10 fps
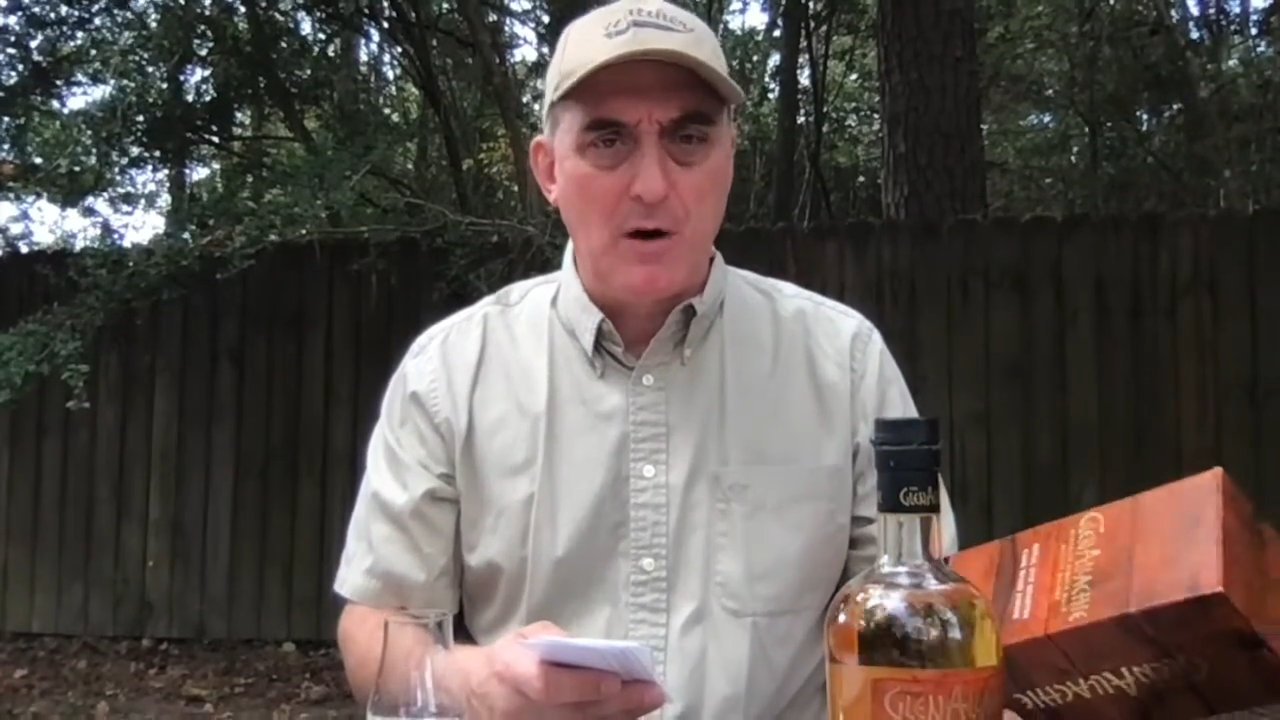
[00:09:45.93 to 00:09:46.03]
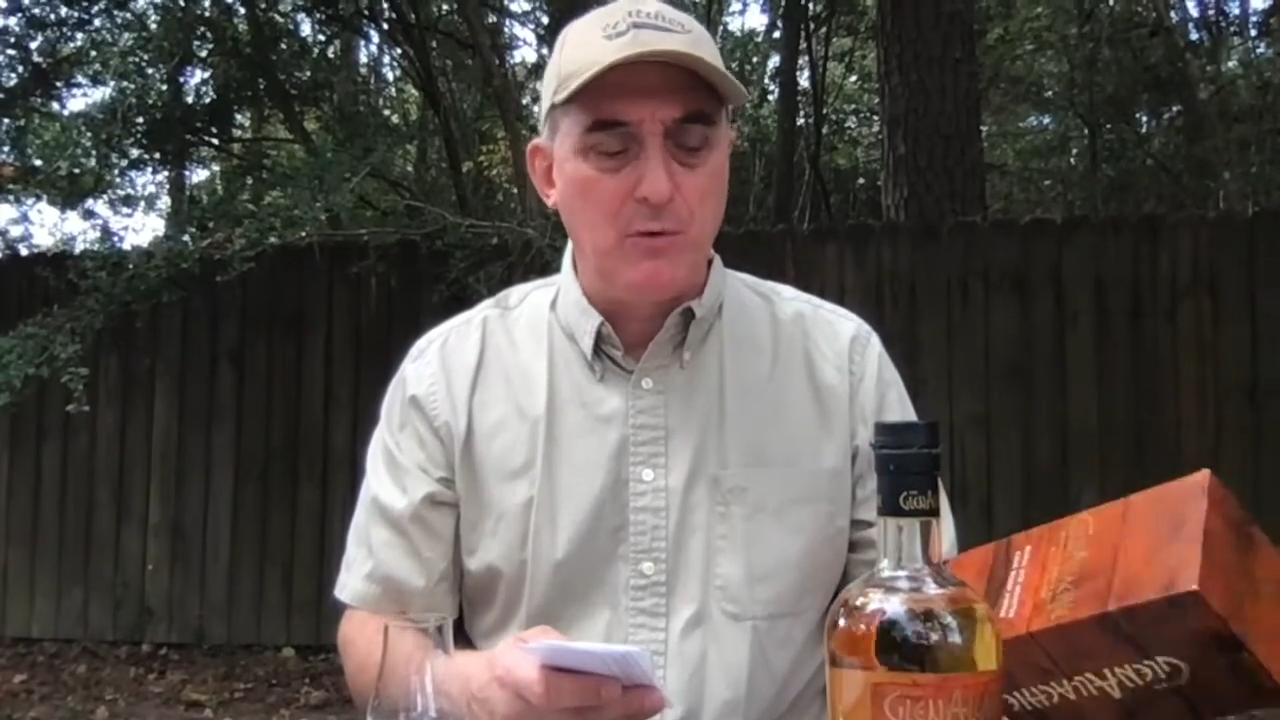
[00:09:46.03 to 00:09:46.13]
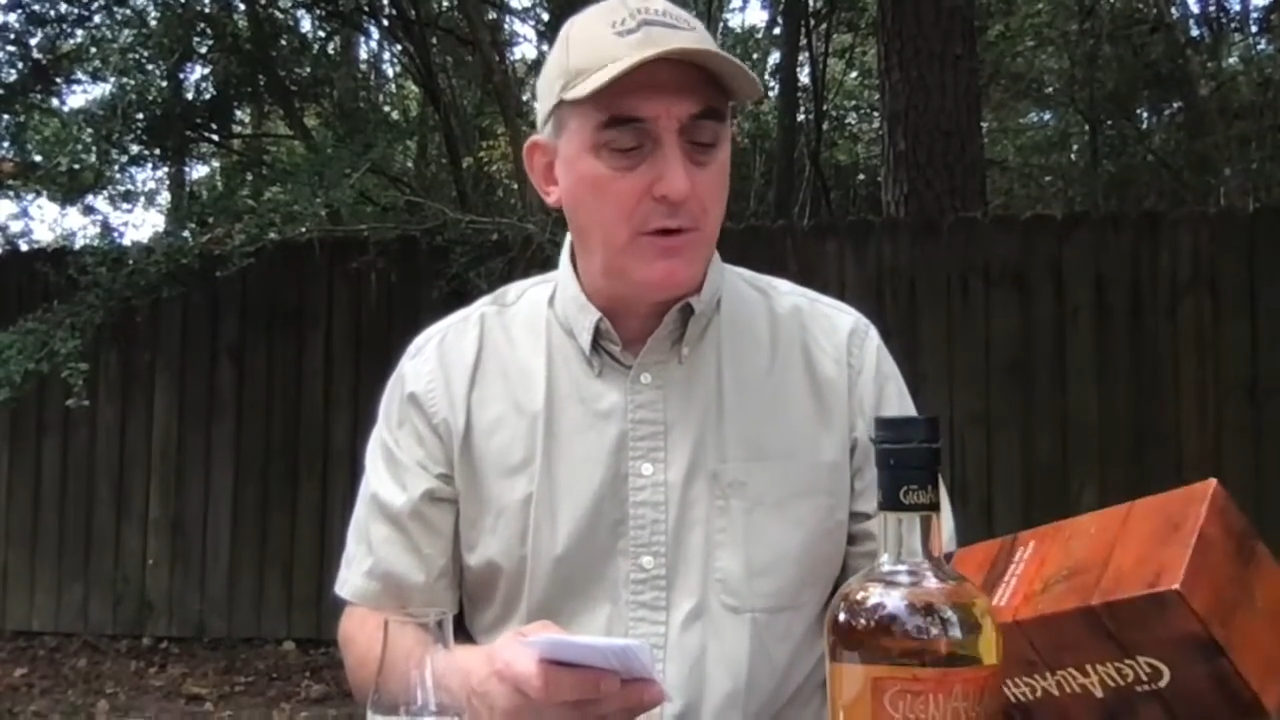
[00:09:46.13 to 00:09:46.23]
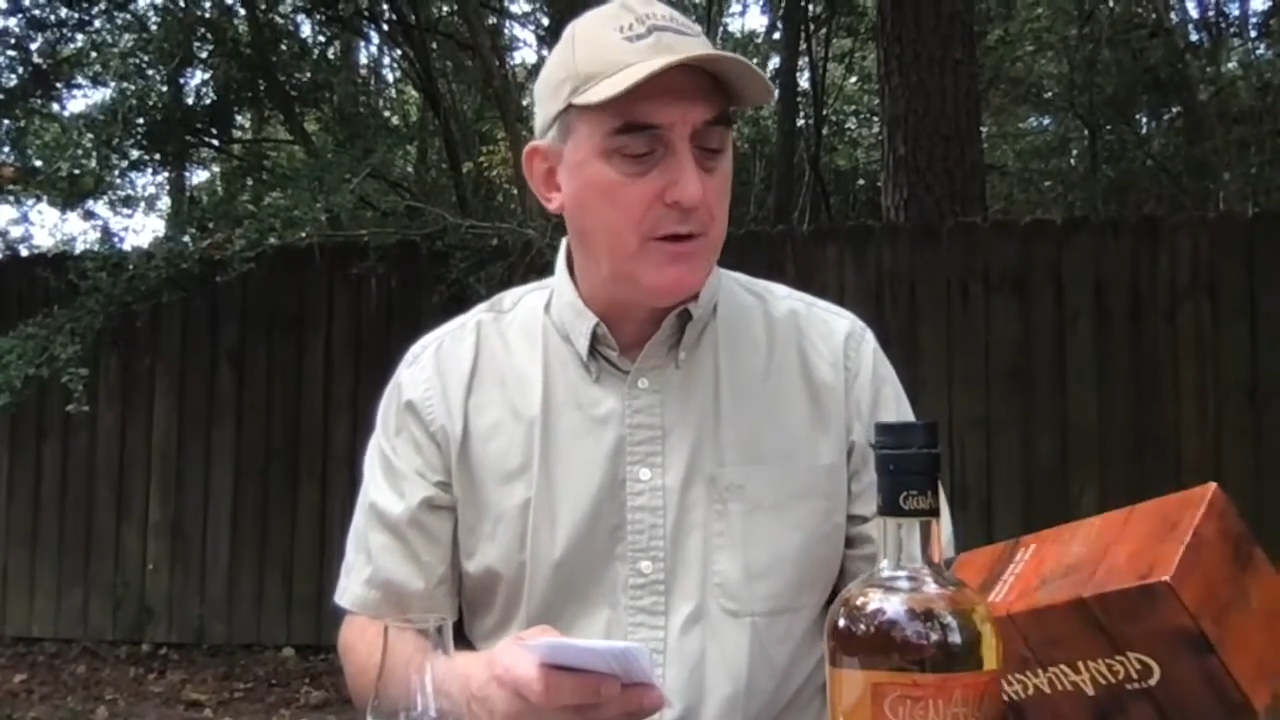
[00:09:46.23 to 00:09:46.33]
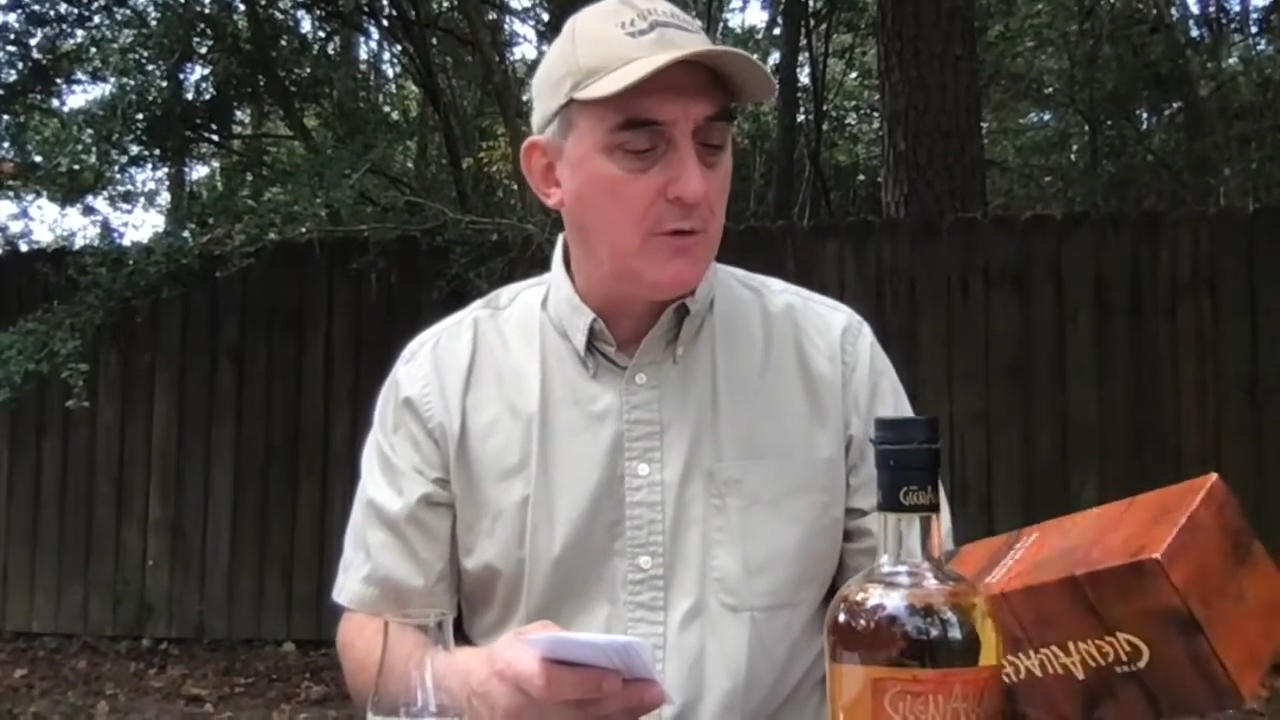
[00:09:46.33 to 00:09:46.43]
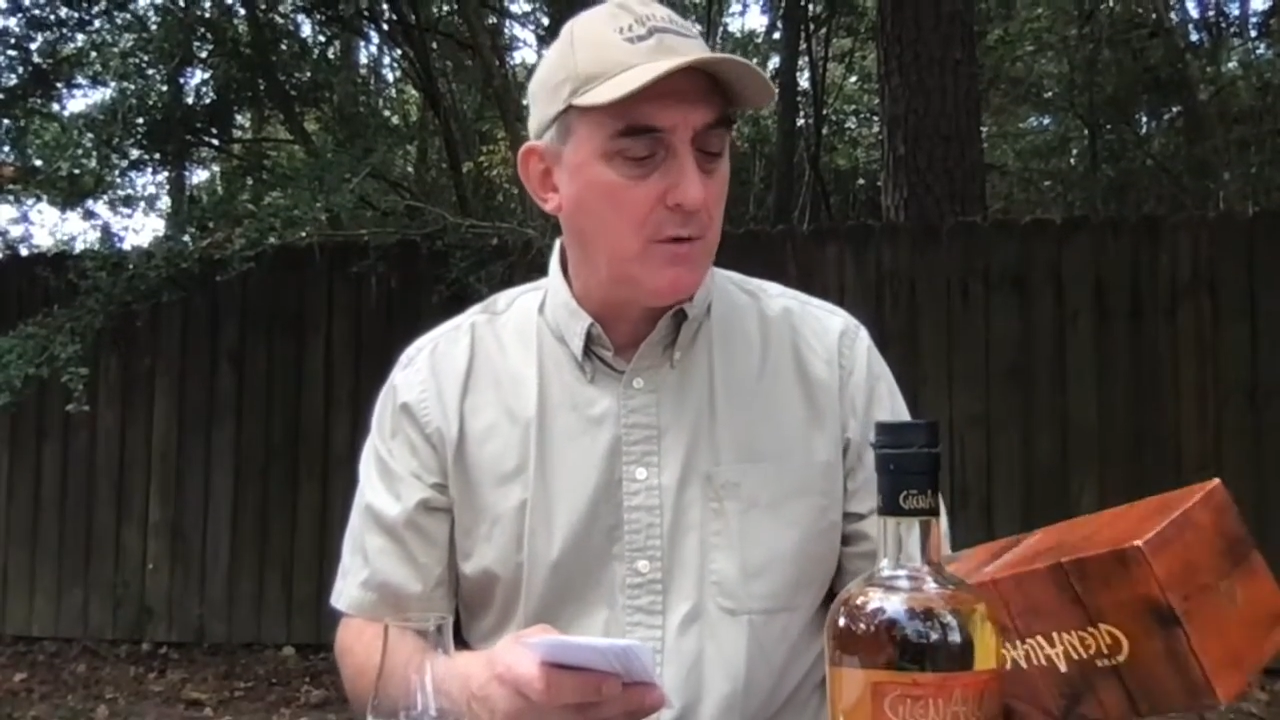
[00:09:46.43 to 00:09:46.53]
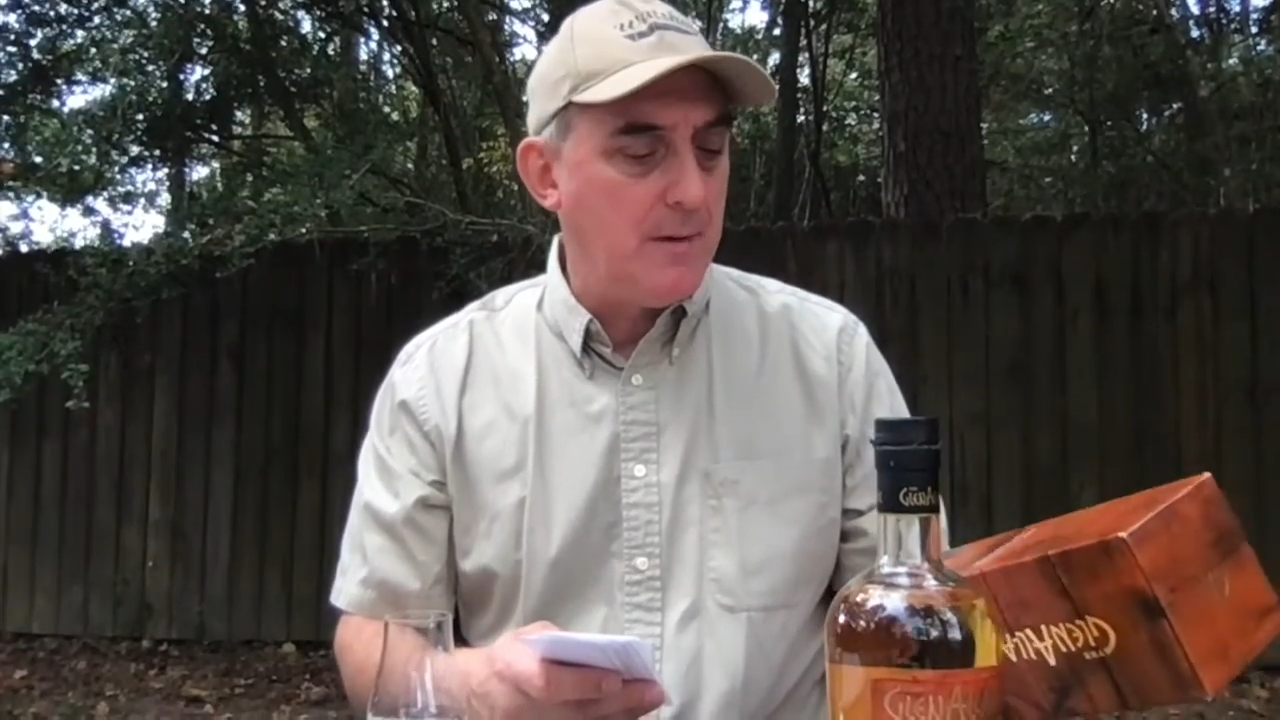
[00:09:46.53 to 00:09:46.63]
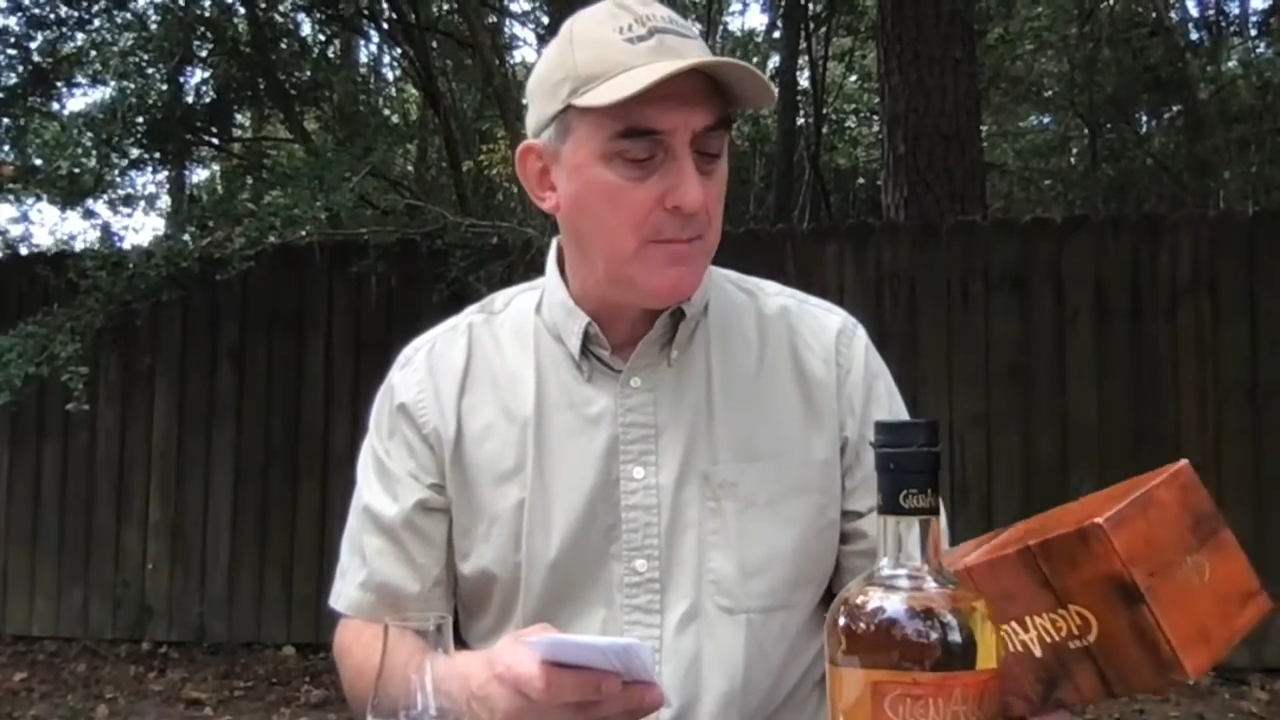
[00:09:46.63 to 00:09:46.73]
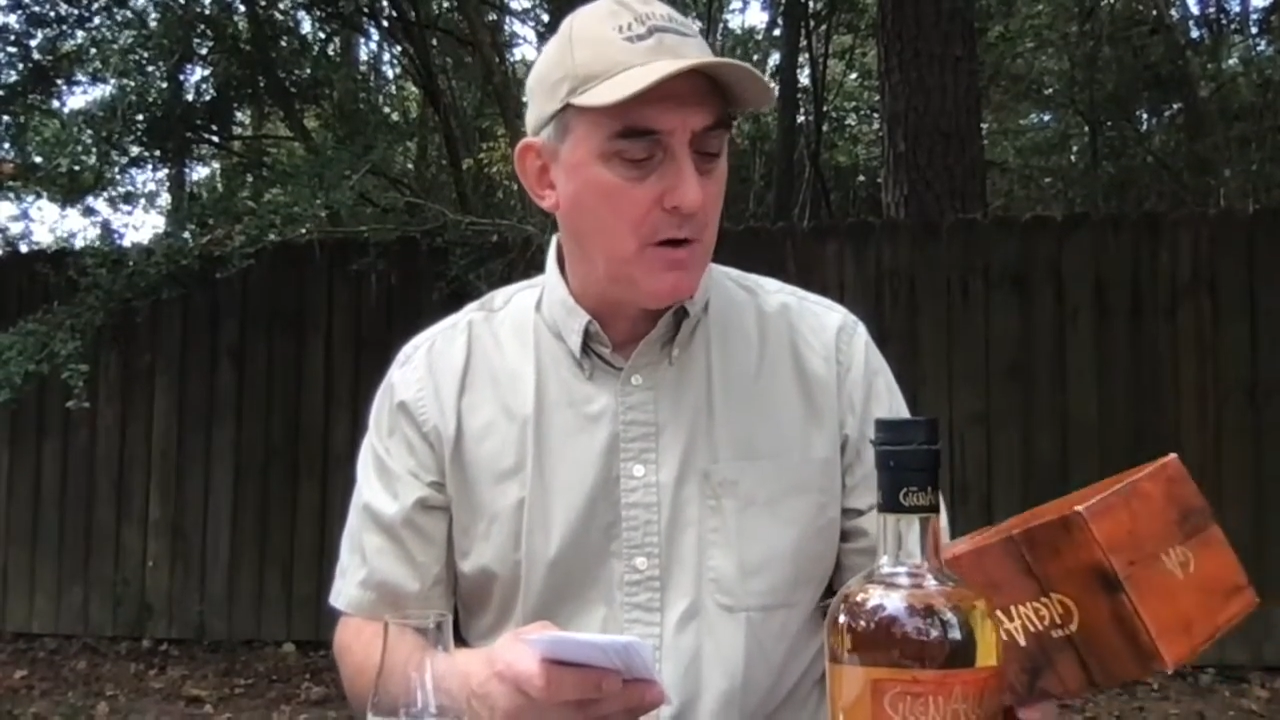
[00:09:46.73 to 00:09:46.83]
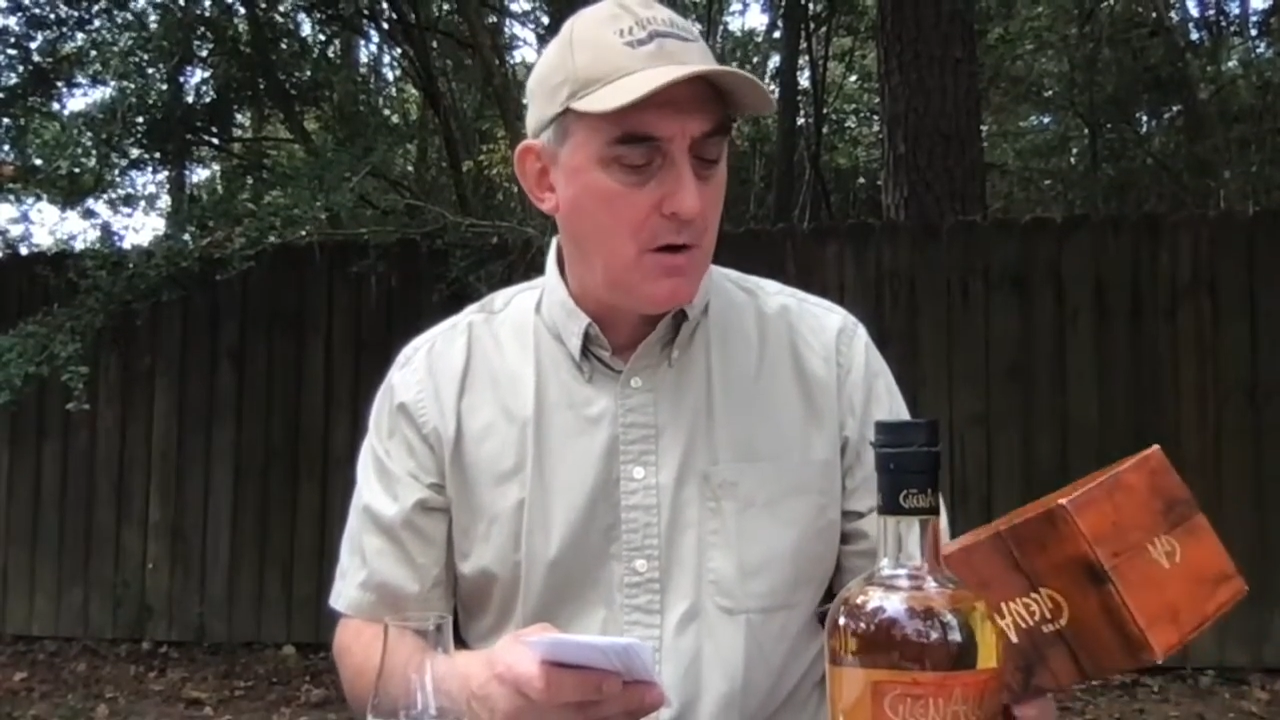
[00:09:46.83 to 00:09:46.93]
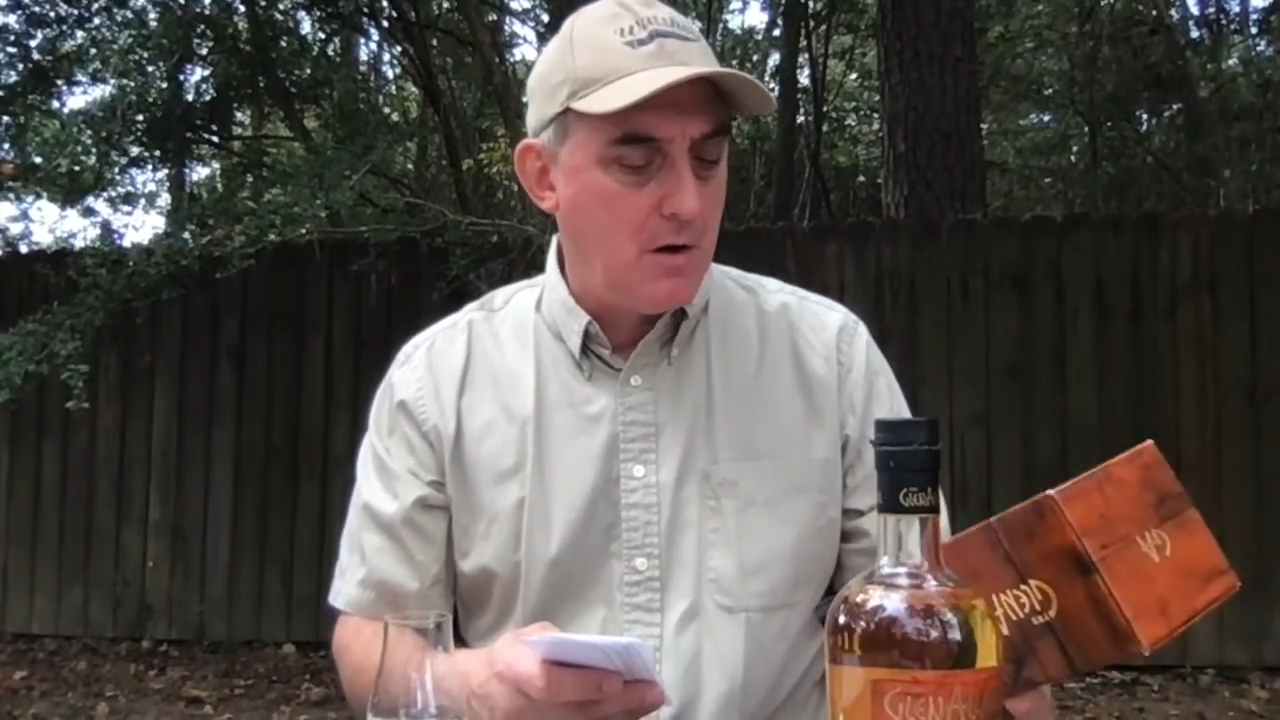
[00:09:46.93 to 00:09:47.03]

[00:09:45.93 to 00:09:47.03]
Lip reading: I really don't remember.